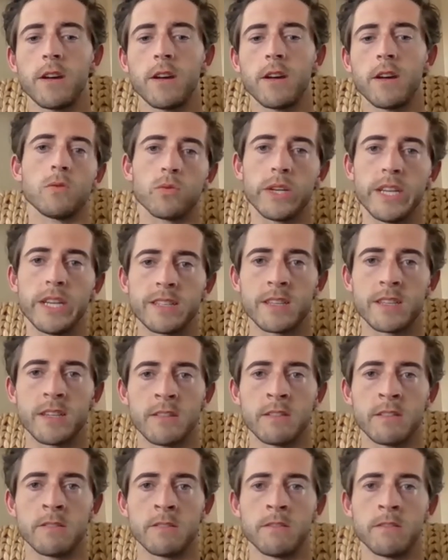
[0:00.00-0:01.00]

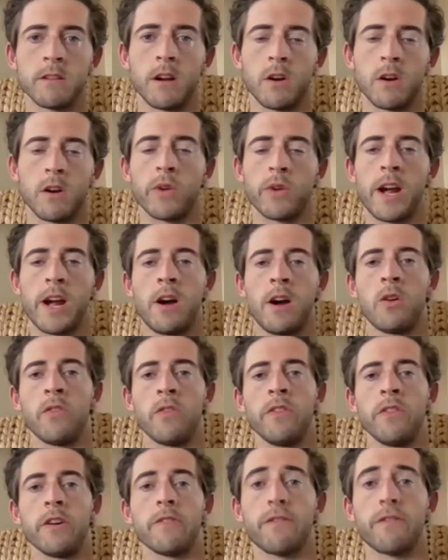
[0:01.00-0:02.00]
reason around the
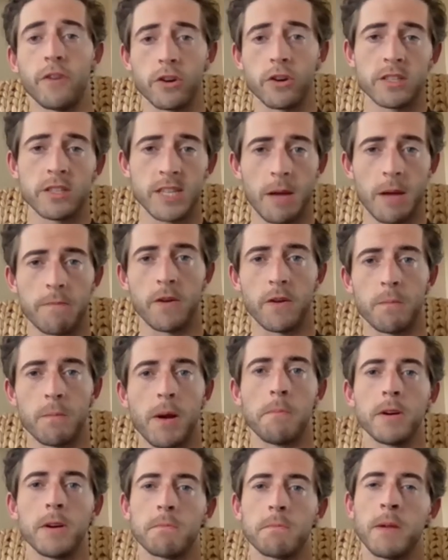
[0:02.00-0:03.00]
first step for
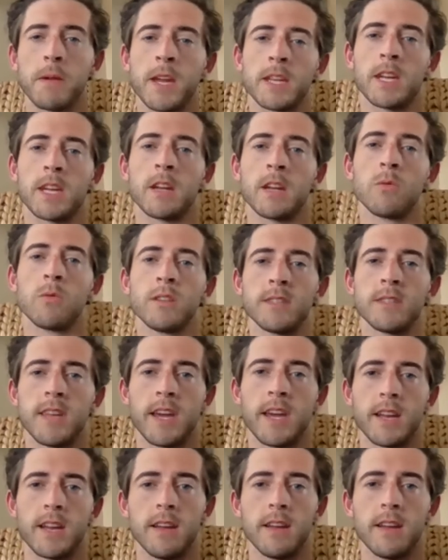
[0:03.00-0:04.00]
public banking was that
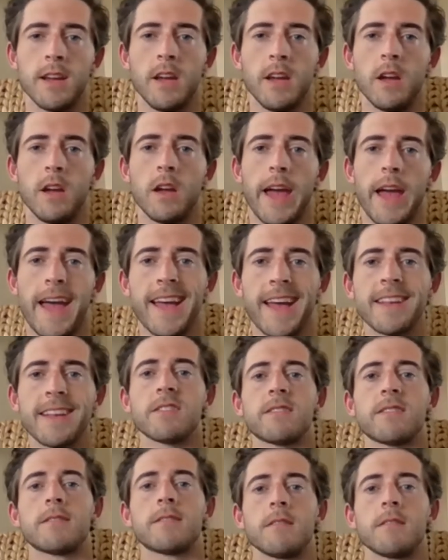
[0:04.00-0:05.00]

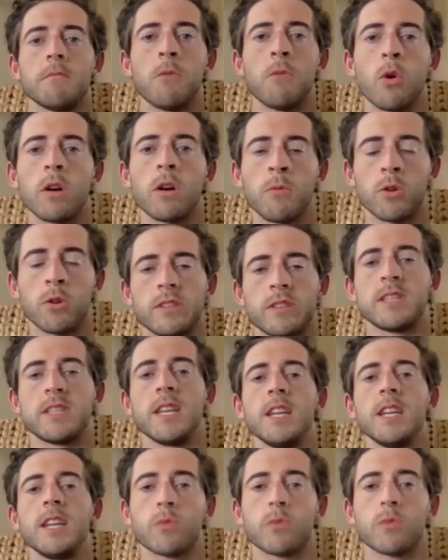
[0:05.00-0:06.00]
as more and more
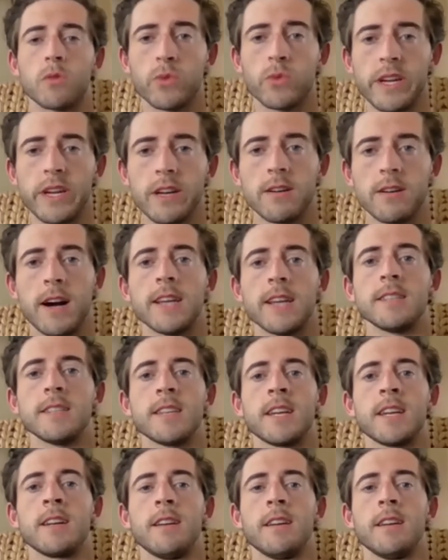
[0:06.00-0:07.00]
cities were
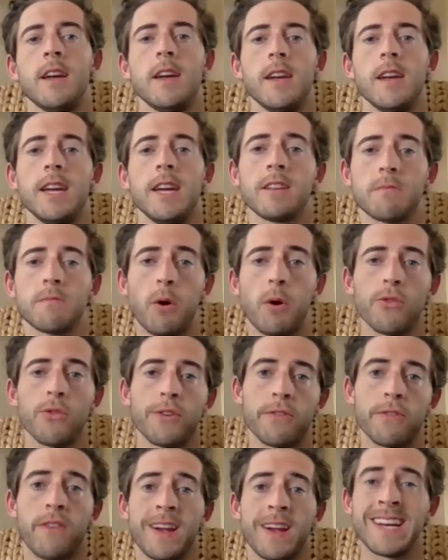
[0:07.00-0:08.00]
realizing it is both a
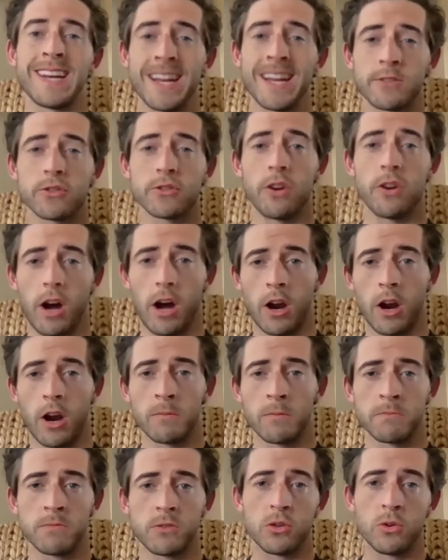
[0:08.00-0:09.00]
financial
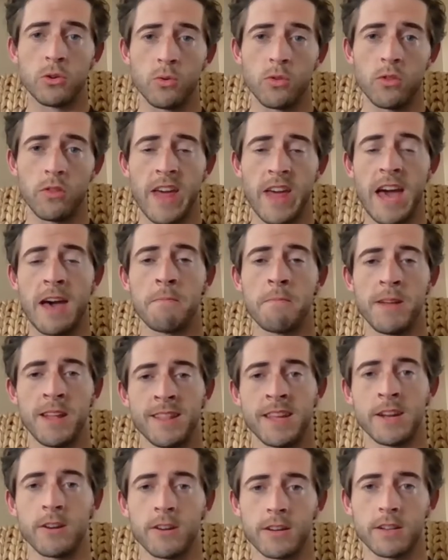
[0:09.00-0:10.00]
harm to them and
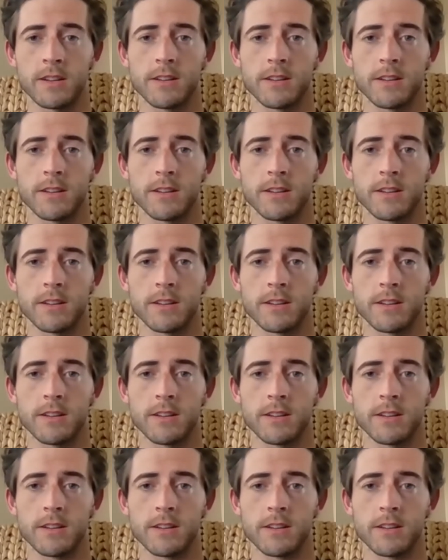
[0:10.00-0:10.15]
their